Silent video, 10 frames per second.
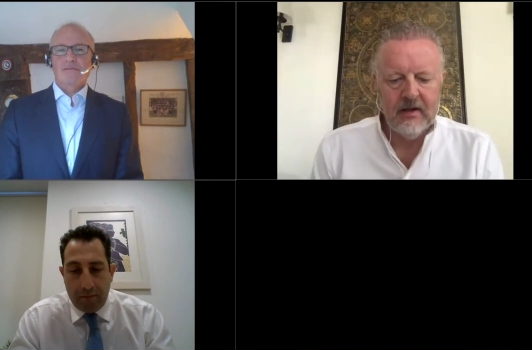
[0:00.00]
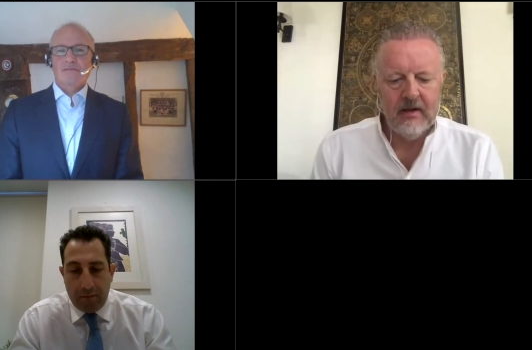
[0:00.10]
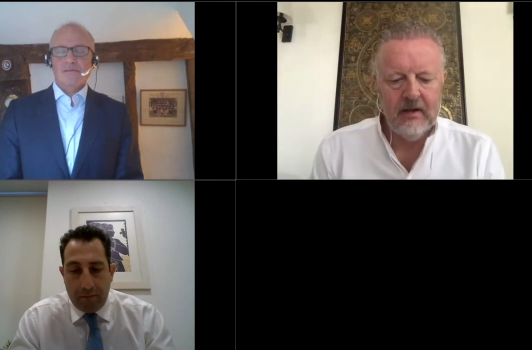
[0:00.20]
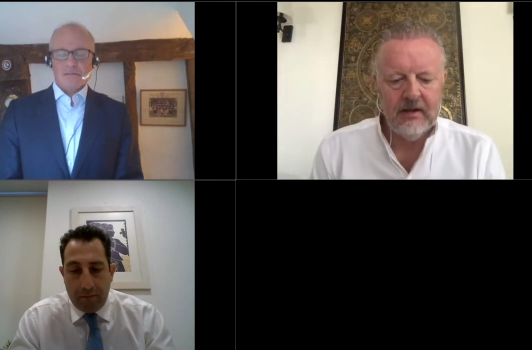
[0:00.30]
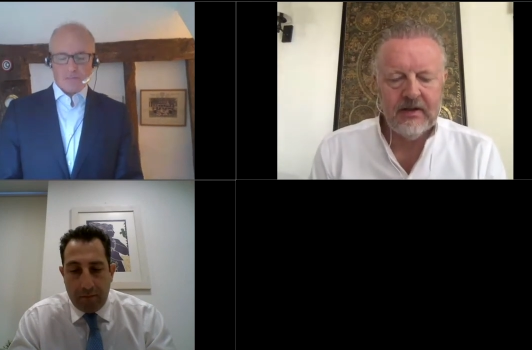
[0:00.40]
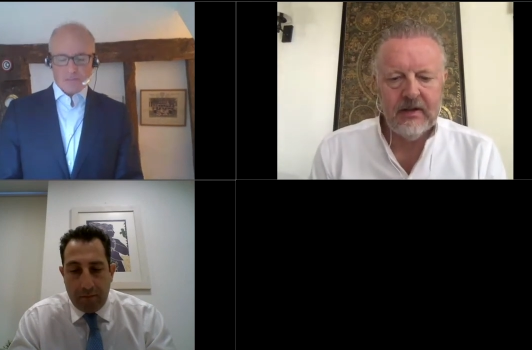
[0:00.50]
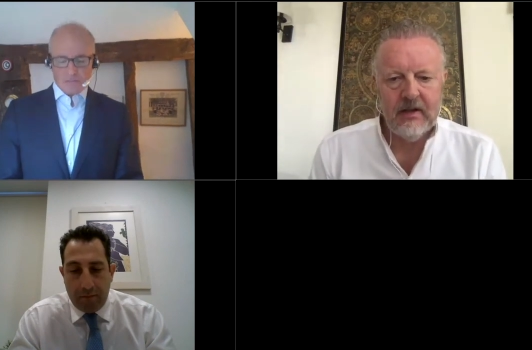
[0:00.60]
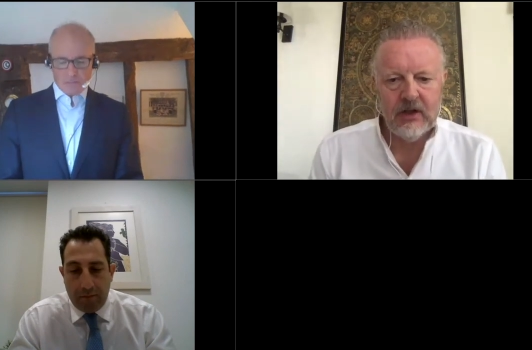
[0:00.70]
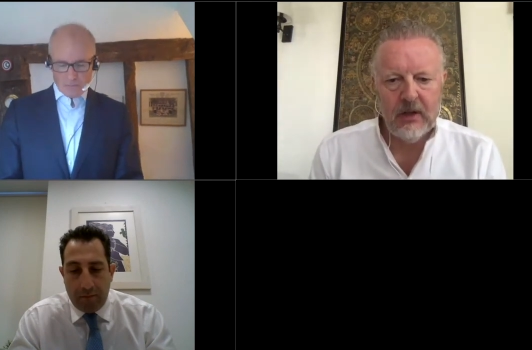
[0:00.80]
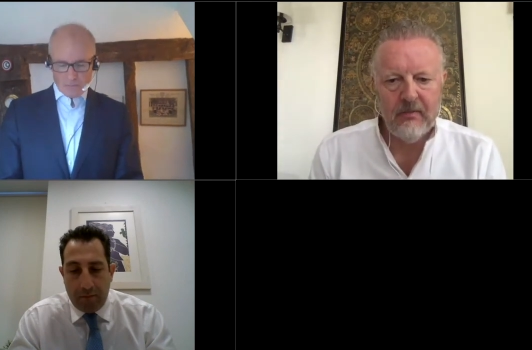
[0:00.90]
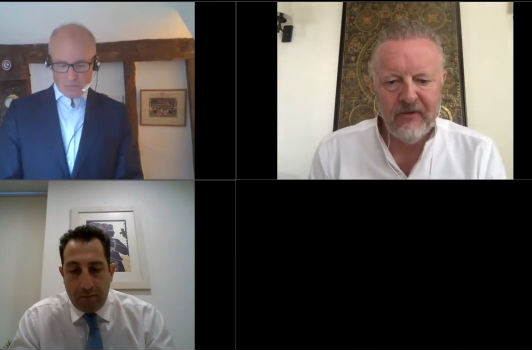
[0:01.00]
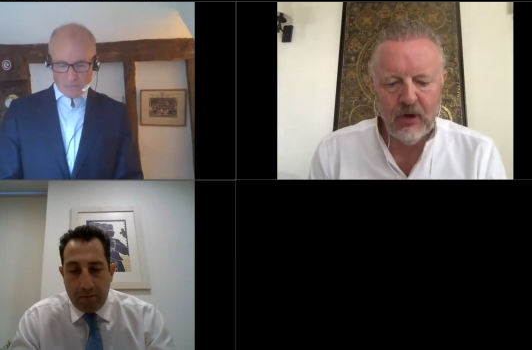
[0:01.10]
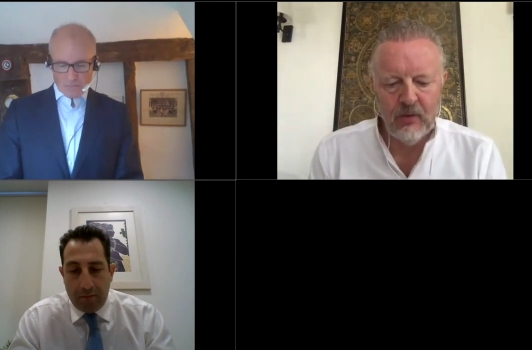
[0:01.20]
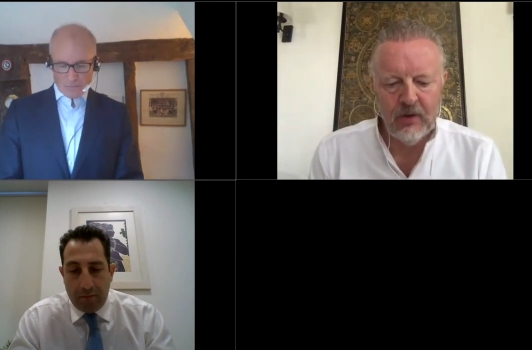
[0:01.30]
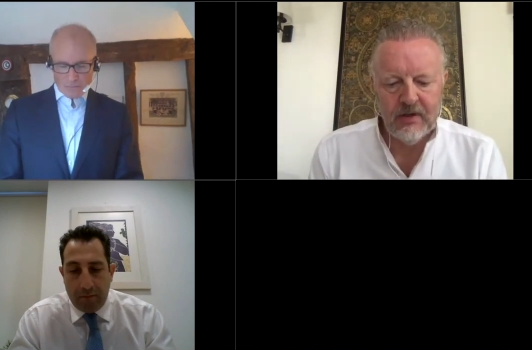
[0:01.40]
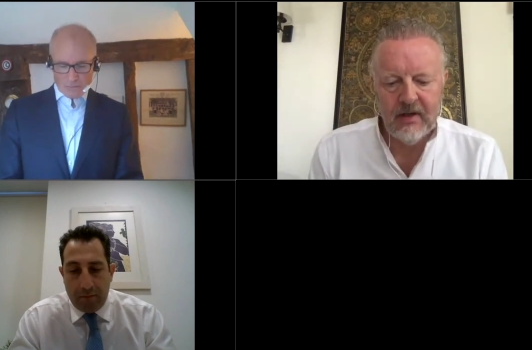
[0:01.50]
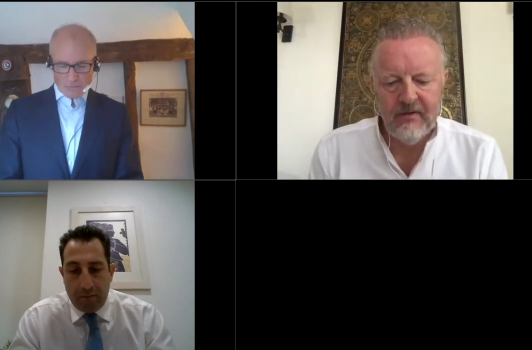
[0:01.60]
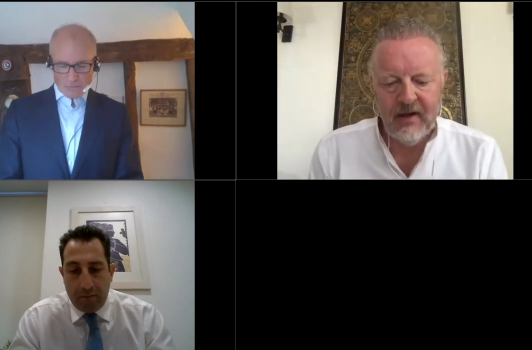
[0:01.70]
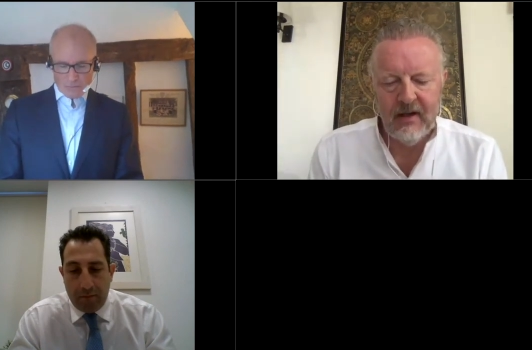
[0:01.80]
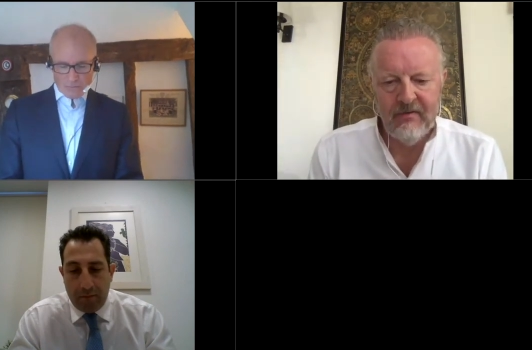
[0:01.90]
Speaker 1: Uh, let's uh, jump forward uh,
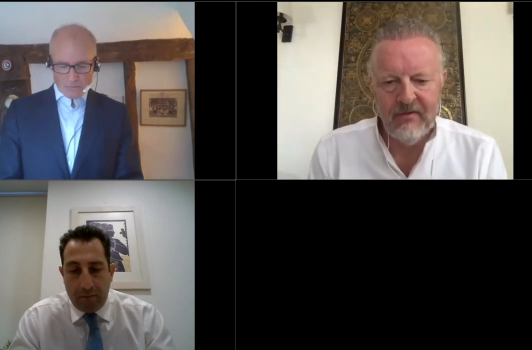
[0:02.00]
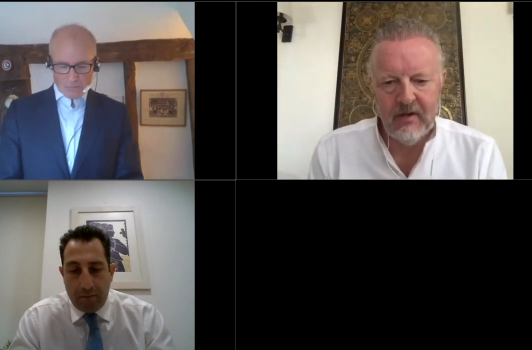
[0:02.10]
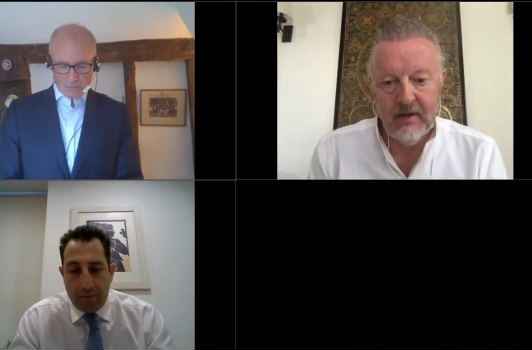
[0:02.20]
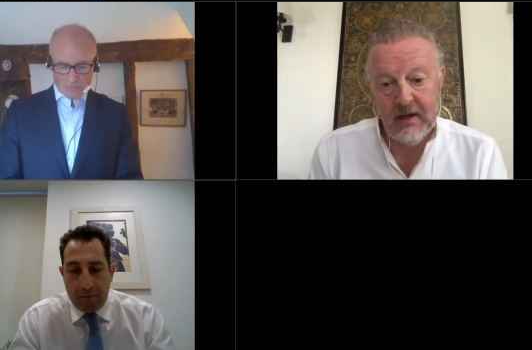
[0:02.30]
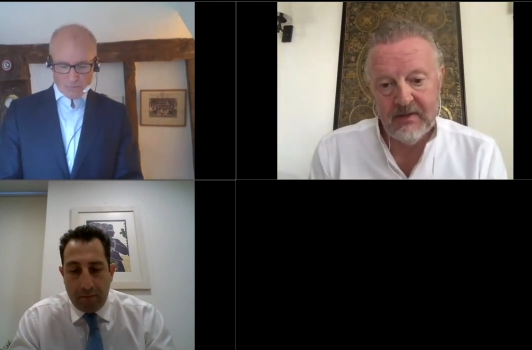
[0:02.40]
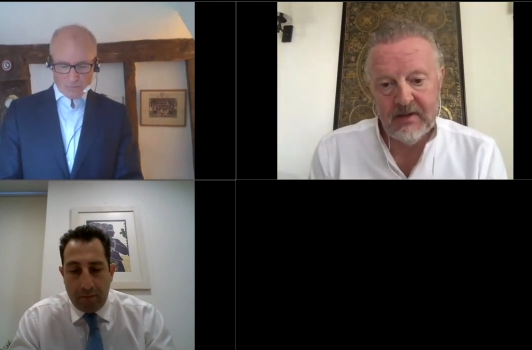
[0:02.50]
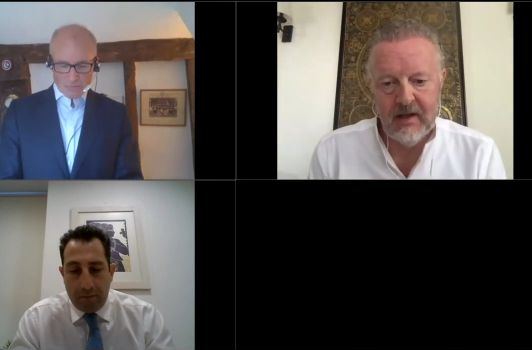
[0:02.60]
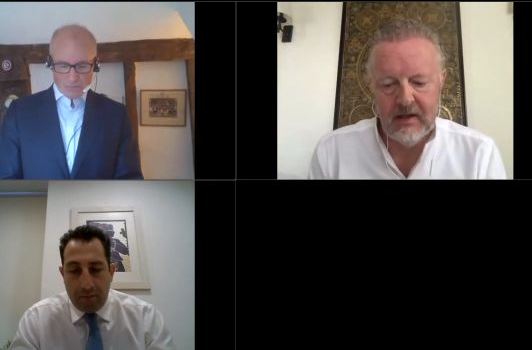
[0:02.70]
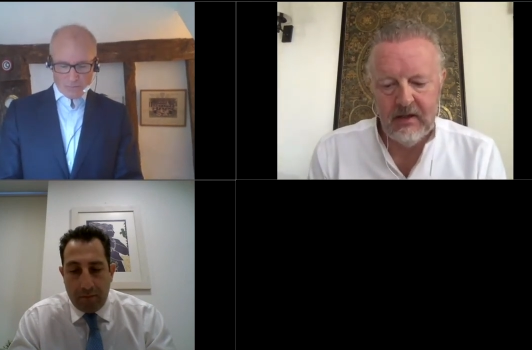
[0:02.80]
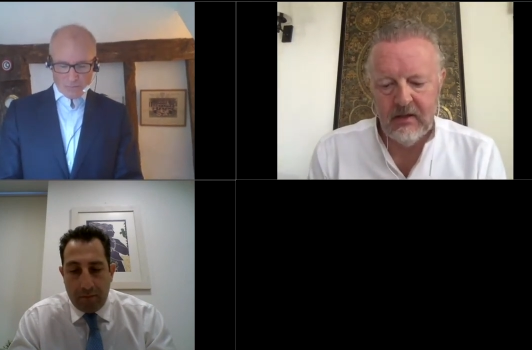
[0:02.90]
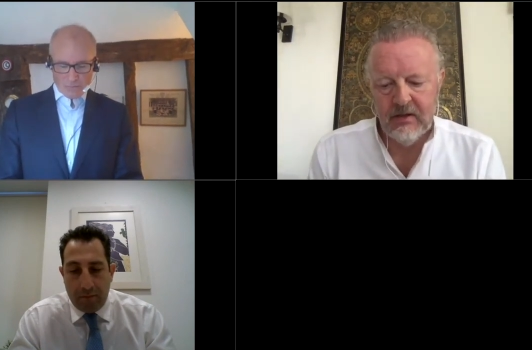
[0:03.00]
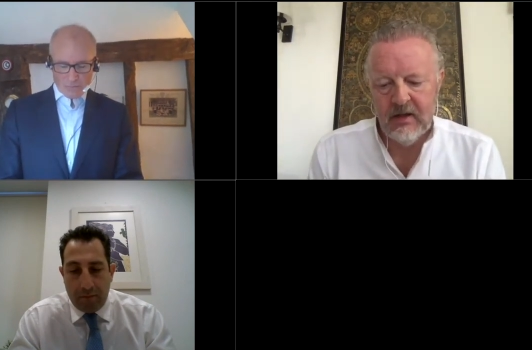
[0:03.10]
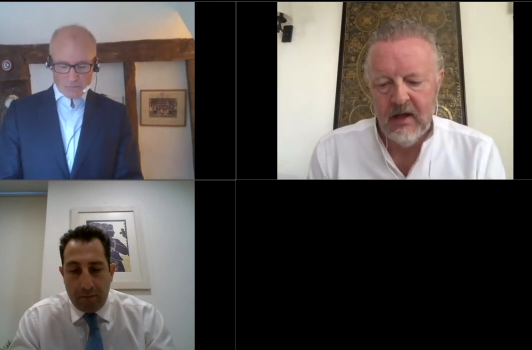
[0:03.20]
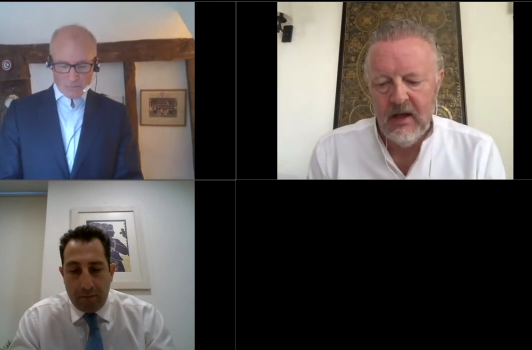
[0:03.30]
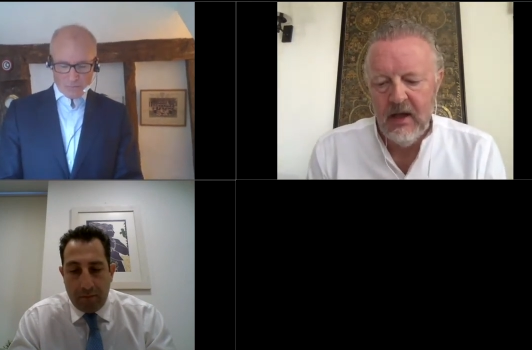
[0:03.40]
five or perhaps ten years.